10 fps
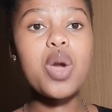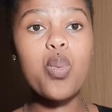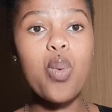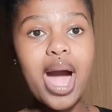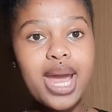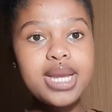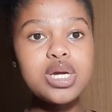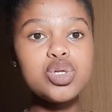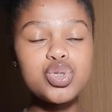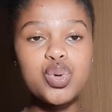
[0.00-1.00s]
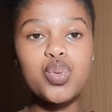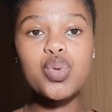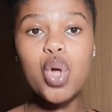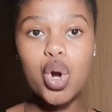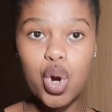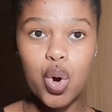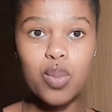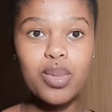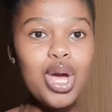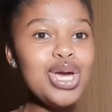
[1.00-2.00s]
a wide tooth
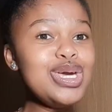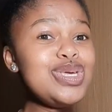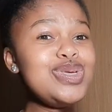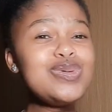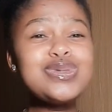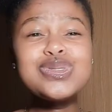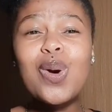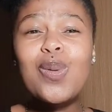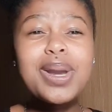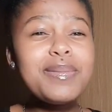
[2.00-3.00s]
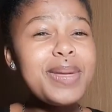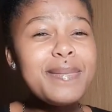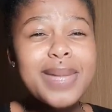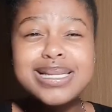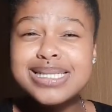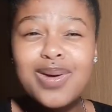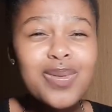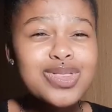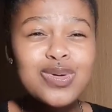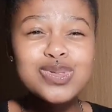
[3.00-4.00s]
comb. You don't want to be messing
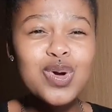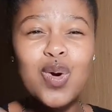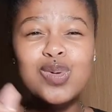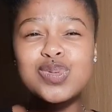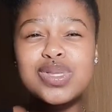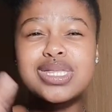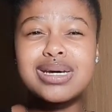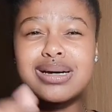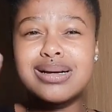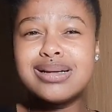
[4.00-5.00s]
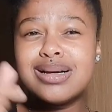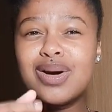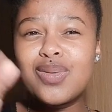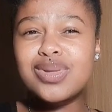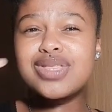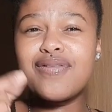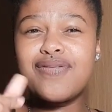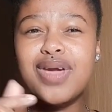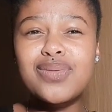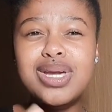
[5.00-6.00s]
with those combs with the
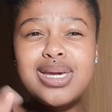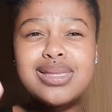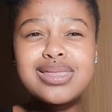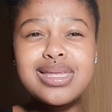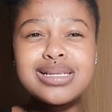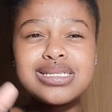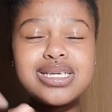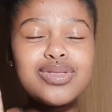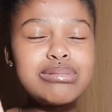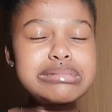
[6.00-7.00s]
very thin teeth.